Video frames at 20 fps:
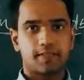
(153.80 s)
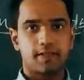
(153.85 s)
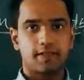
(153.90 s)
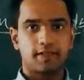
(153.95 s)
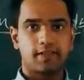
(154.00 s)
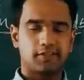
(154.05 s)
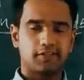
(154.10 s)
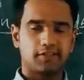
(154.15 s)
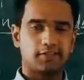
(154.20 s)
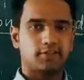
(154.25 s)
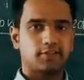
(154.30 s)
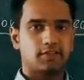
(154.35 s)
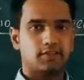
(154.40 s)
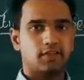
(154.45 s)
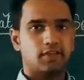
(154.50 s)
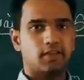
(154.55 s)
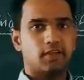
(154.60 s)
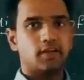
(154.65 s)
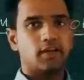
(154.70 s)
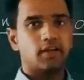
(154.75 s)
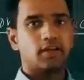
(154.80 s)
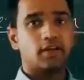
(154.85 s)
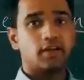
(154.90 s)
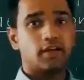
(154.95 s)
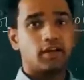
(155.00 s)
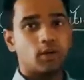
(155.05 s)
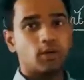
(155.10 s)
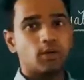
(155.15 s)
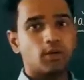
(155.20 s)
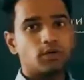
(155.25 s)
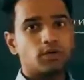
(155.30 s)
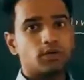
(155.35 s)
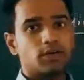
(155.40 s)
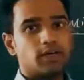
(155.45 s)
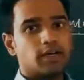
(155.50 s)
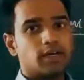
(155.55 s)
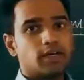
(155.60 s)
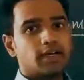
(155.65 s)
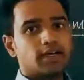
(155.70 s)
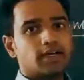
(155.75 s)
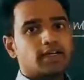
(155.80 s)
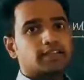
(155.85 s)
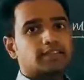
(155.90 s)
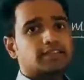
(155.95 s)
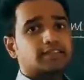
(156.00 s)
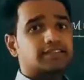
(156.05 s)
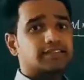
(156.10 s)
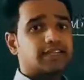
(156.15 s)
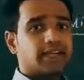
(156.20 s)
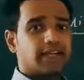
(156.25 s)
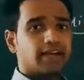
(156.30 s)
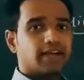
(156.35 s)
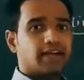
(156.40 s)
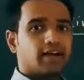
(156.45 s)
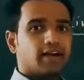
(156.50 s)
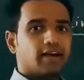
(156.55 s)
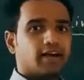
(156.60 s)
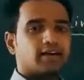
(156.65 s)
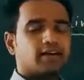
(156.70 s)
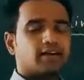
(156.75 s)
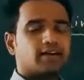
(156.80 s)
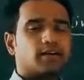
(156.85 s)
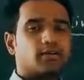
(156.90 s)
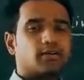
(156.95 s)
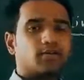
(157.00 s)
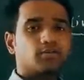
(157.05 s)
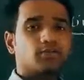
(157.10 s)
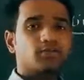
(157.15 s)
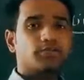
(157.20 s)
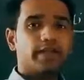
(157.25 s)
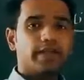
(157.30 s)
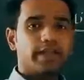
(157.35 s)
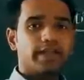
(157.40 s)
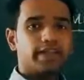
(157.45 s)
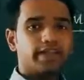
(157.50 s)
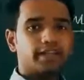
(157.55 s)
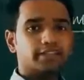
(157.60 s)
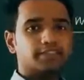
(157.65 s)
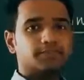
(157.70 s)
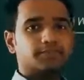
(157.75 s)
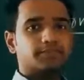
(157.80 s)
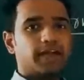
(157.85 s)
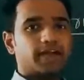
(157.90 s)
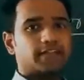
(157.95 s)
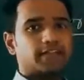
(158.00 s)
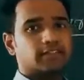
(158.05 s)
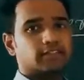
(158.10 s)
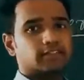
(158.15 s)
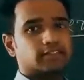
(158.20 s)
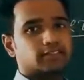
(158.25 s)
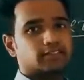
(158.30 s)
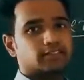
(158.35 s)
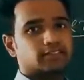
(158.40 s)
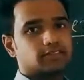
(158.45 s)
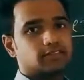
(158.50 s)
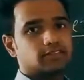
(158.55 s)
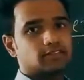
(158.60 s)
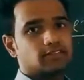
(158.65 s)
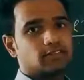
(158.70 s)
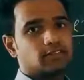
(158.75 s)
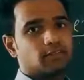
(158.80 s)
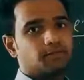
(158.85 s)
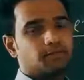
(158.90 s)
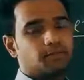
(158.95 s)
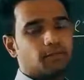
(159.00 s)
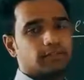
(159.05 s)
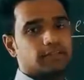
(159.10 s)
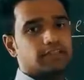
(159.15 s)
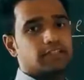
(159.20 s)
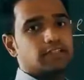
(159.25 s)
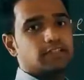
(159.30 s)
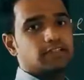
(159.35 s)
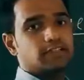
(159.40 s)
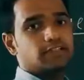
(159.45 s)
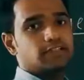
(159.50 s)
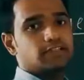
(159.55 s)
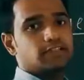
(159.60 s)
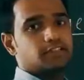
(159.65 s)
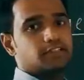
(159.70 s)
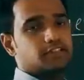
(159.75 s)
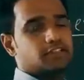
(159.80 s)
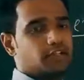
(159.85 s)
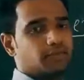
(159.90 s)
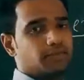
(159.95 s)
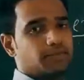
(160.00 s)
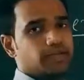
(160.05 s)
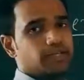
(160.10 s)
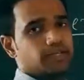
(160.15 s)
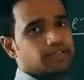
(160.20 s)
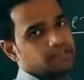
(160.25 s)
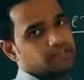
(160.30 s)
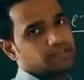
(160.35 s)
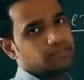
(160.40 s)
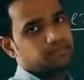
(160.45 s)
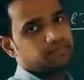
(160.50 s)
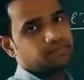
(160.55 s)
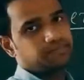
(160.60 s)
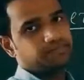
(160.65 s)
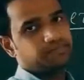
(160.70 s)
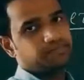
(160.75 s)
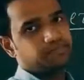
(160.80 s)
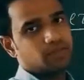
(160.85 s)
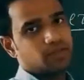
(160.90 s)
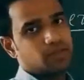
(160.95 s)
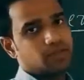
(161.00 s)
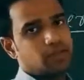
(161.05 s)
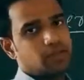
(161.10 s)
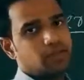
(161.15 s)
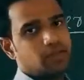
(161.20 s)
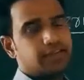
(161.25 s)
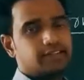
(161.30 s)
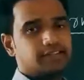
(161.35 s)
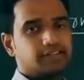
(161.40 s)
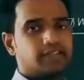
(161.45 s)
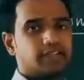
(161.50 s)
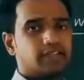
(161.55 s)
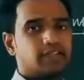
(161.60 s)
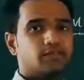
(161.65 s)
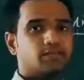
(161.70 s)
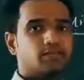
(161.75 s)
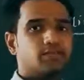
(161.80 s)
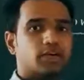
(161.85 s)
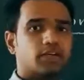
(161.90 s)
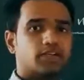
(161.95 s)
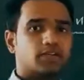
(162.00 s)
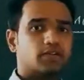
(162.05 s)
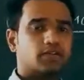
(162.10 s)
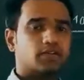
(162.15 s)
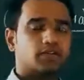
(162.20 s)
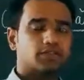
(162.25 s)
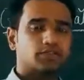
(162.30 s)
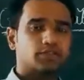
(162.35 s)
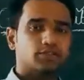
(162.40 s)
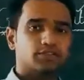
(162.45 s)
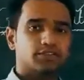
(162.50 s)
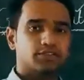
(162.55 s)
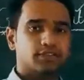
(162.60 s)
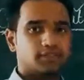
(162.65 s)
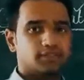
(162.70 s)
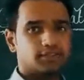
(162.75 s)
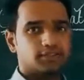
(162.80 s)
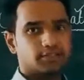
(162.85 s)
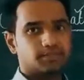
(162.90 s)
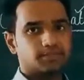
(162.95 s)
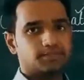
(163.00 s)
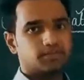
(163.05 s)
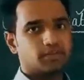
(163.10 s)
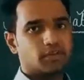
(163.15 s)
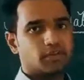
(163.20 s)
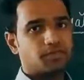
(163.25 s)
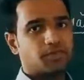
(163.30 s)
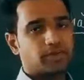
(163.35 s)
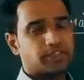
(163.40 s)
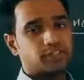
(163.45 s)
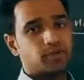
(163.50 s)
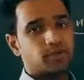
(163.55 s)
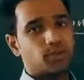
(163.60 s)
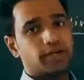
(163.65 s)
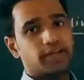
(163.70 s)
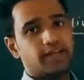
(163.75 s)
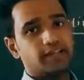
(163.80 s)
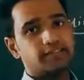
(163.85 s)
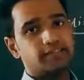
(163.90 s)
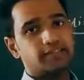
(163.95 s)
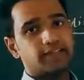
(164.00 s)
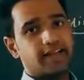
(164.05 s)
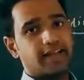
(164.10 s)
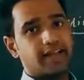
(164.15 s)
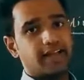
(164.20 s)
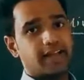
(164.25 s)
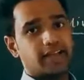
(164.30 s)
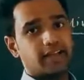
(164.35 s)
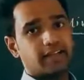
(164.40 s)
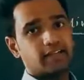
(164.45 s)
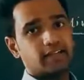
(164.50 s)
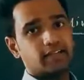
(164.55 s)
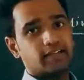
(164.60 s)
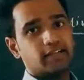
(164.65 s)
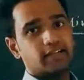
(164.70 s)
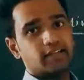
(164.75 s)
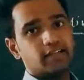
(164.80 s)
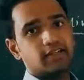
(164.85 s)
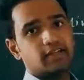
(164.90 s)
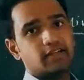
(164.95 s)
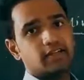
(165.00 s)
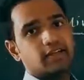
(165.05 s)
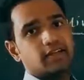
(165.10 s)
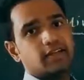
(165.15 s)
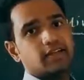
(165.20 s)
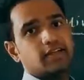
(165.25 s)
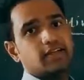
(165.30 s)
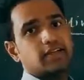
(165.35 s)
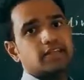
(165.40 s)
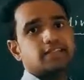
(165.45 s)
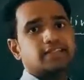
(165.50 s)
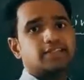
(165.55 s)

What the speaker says: Yes. Now, there are various factors for this germination. Let's see what all are those things. First one is air.